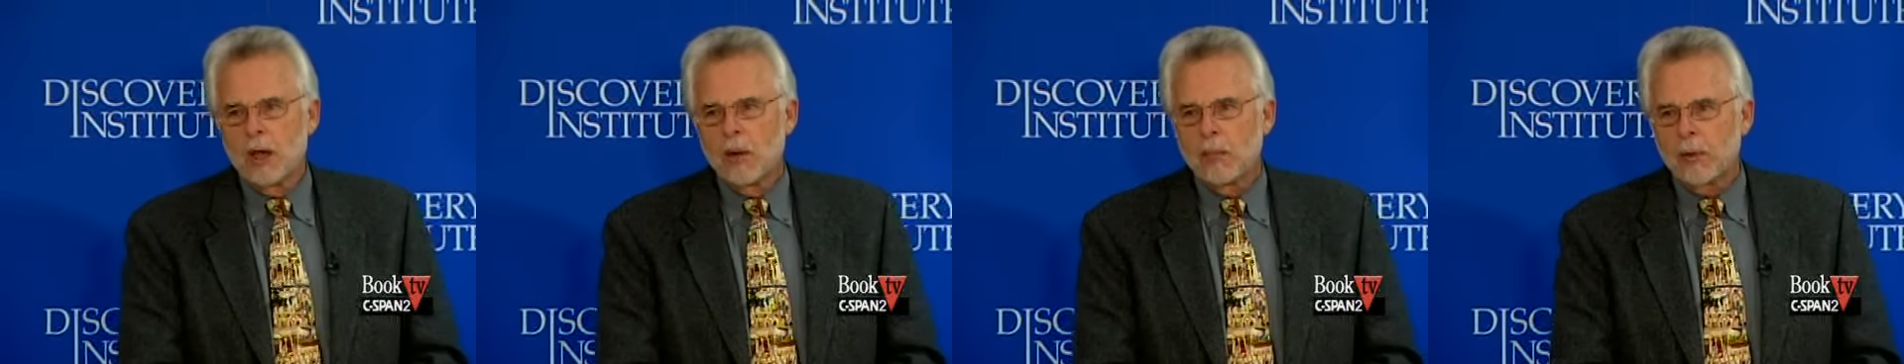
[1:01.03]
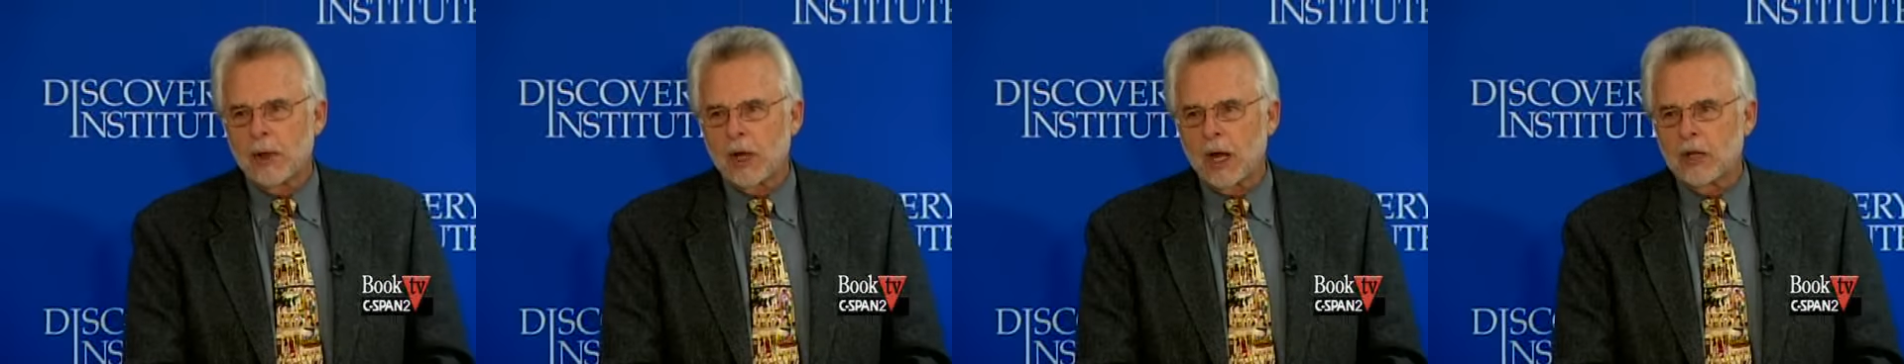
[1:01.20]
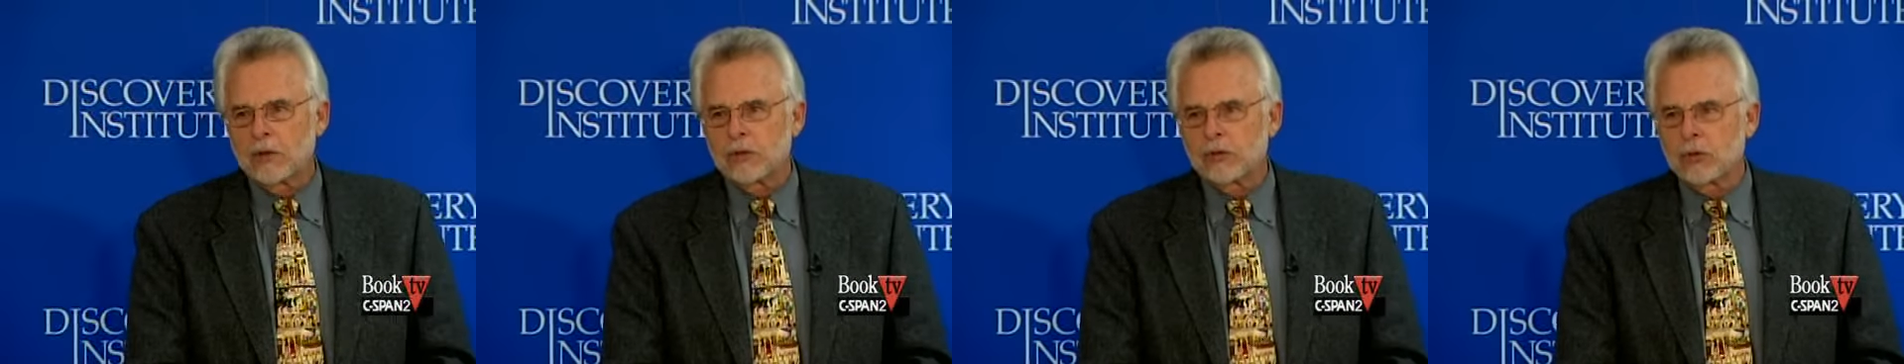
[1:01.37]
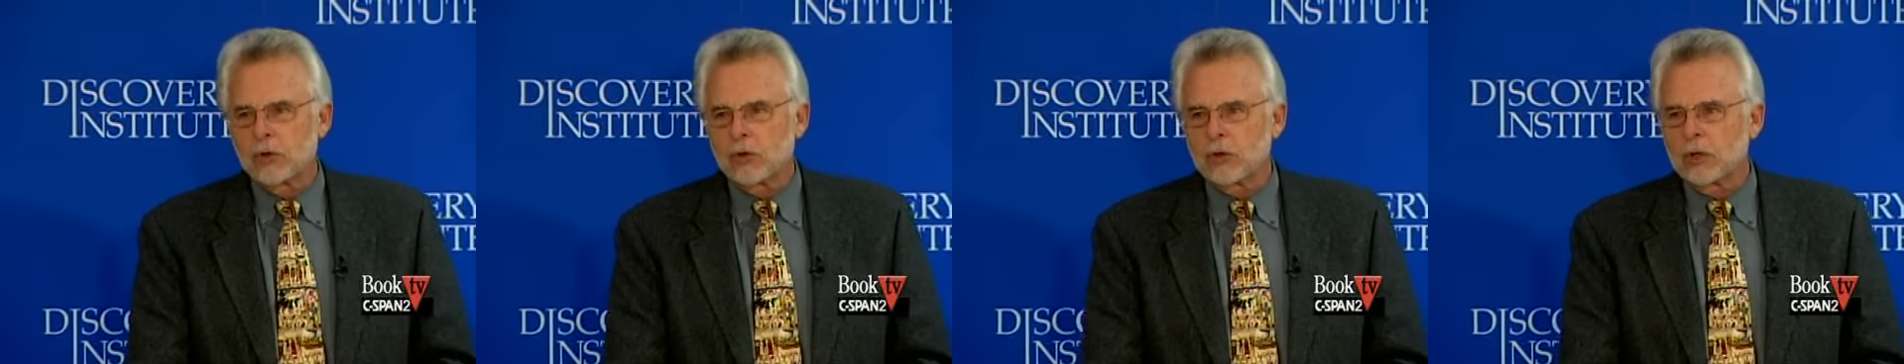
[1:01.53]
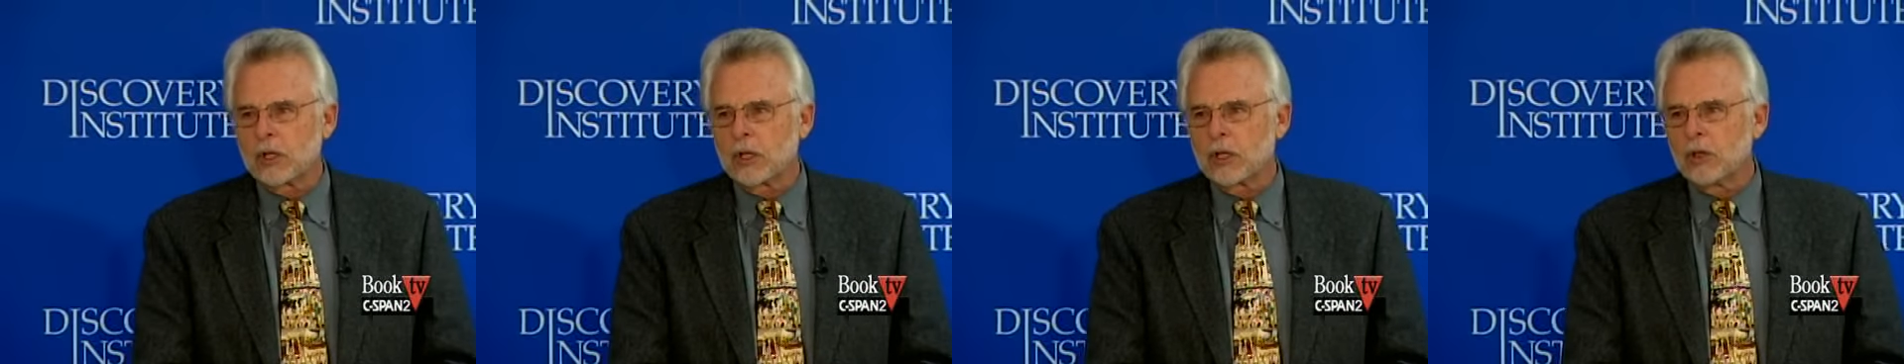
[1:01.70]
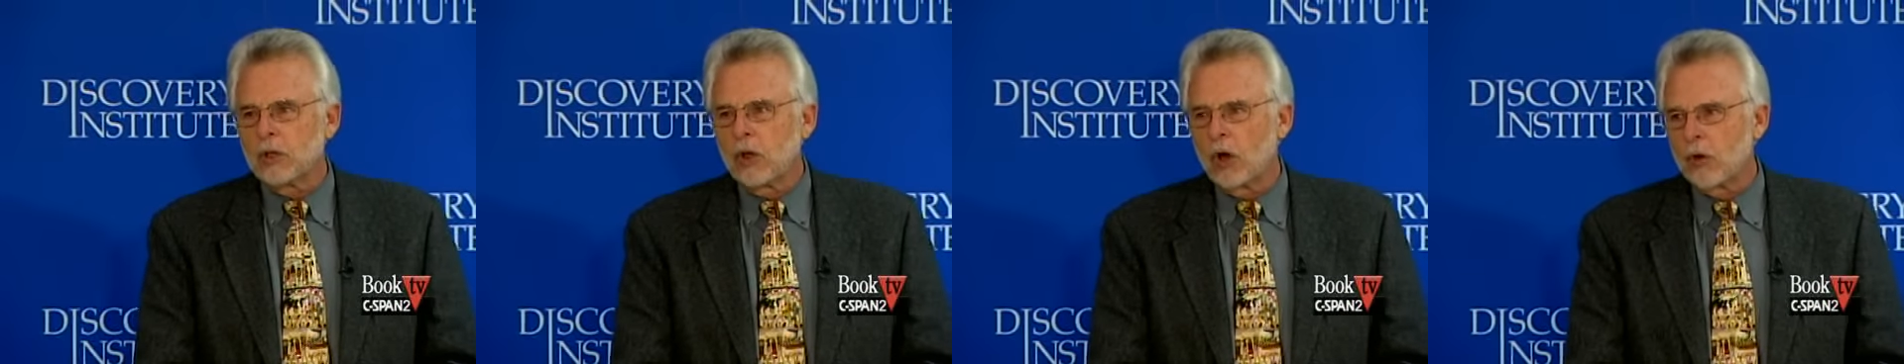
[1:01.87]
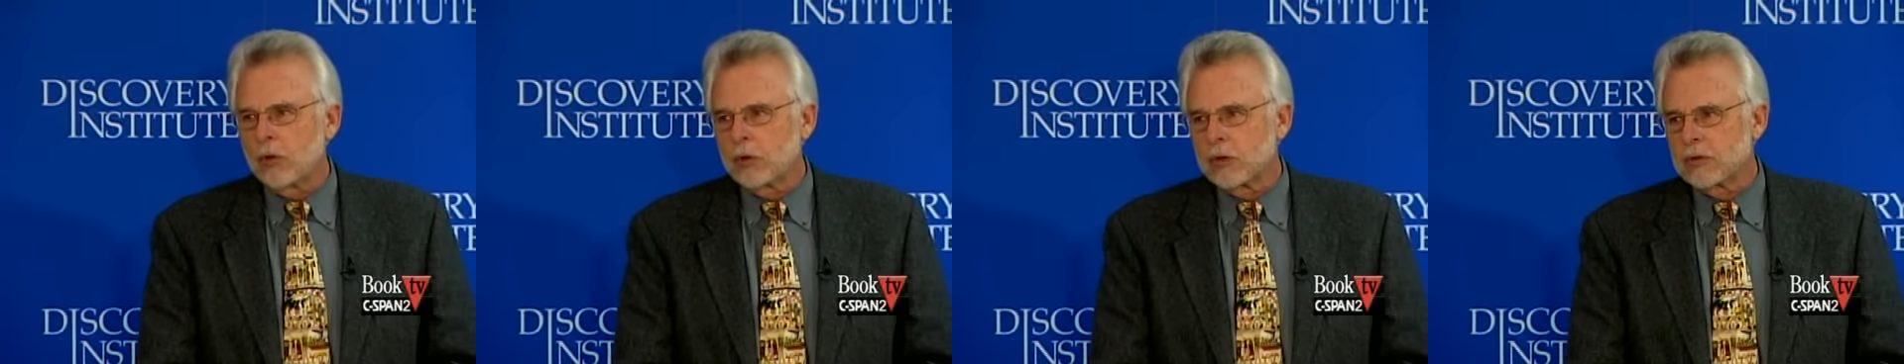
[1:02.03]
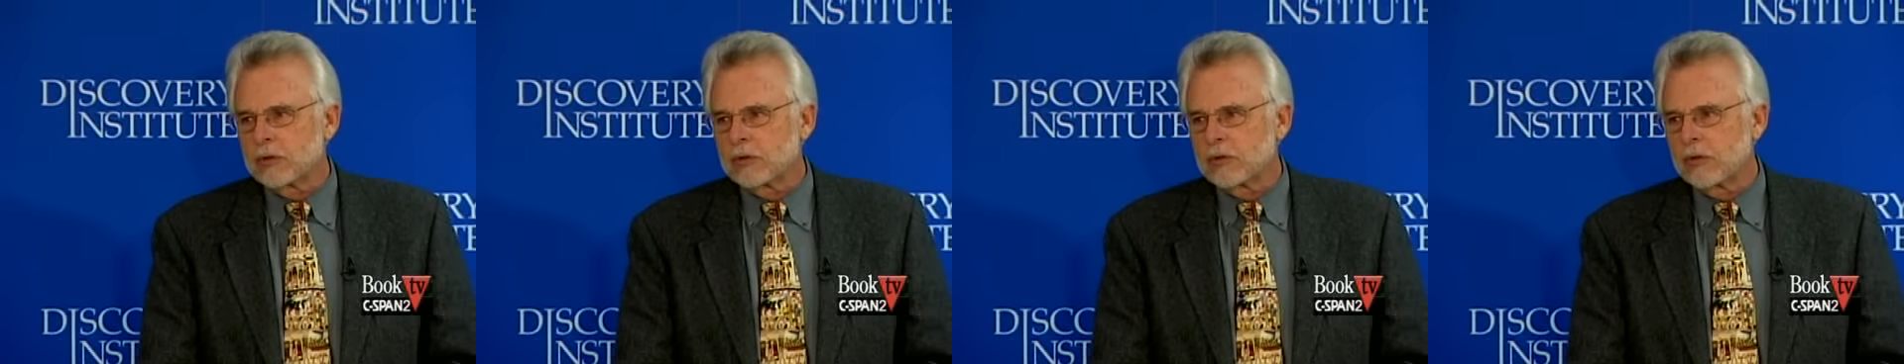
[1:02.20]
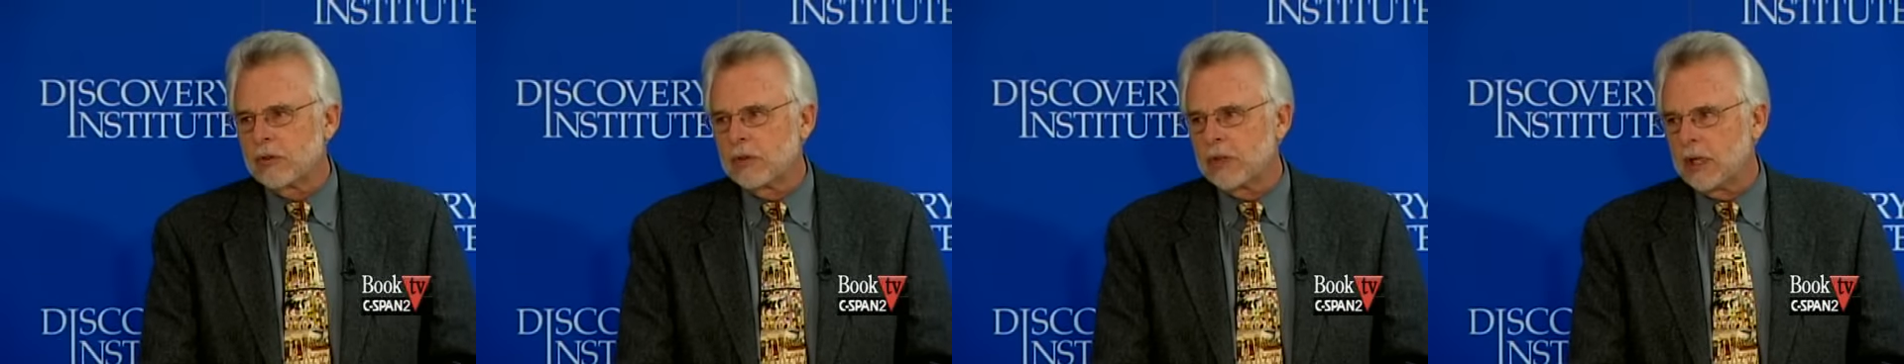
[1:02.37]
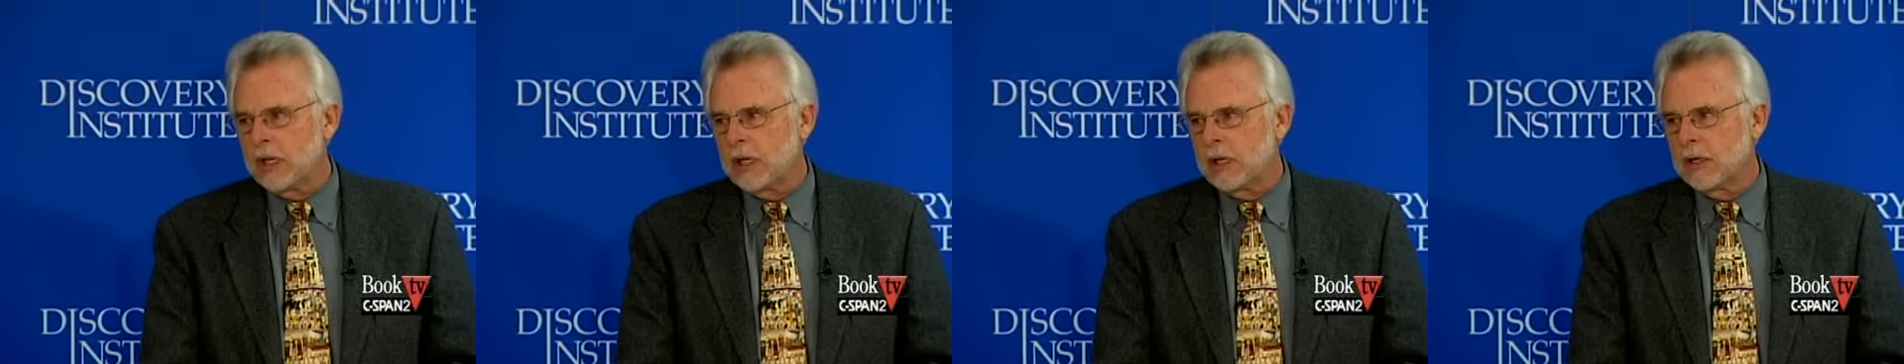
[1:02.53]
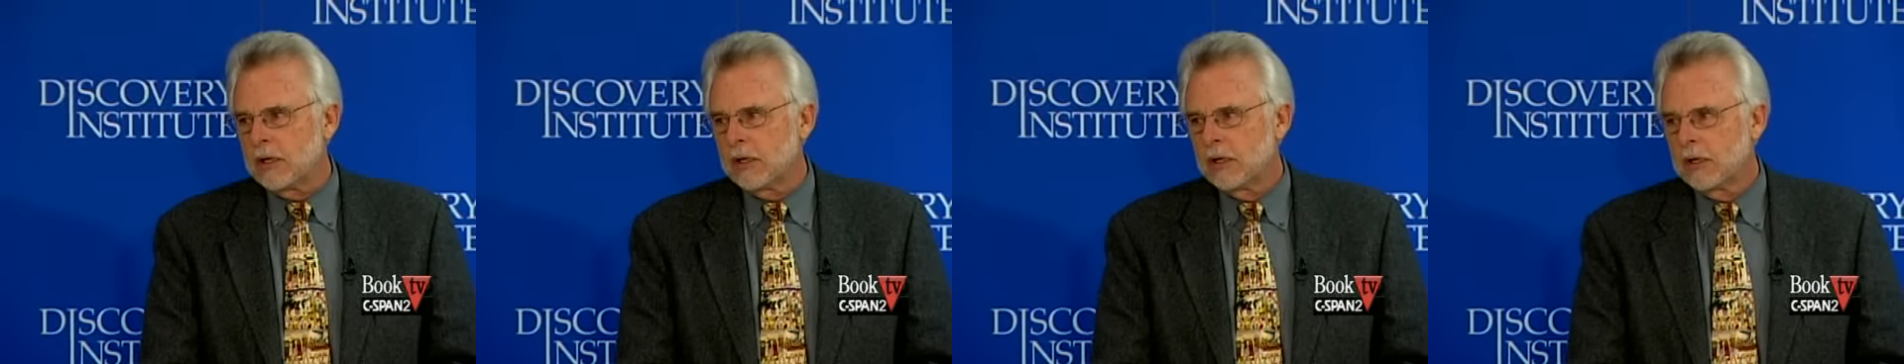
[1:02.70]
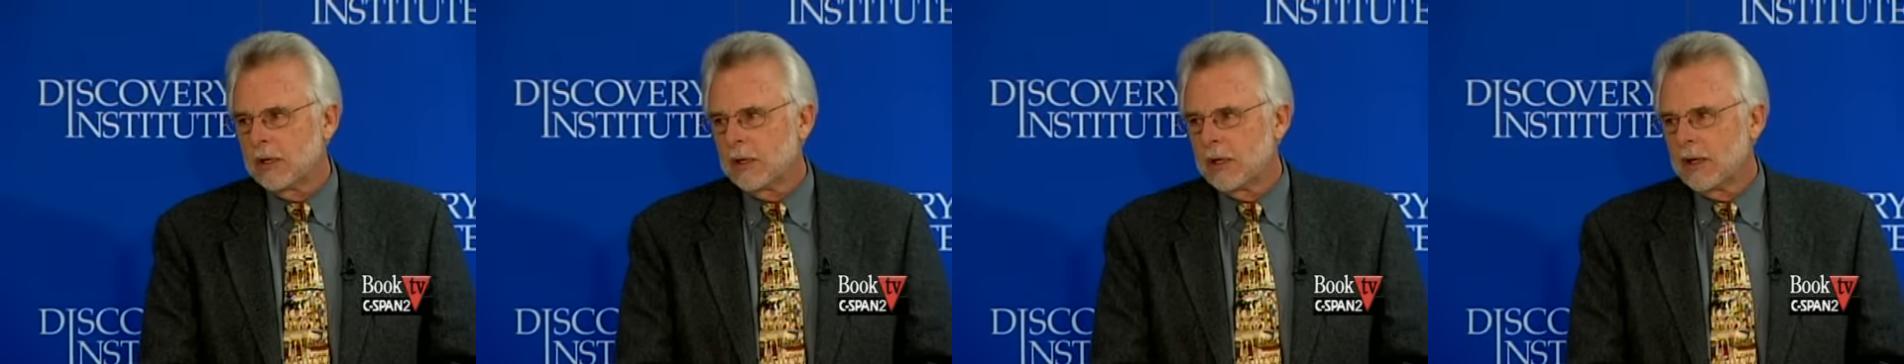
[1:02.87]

but I certainly notice the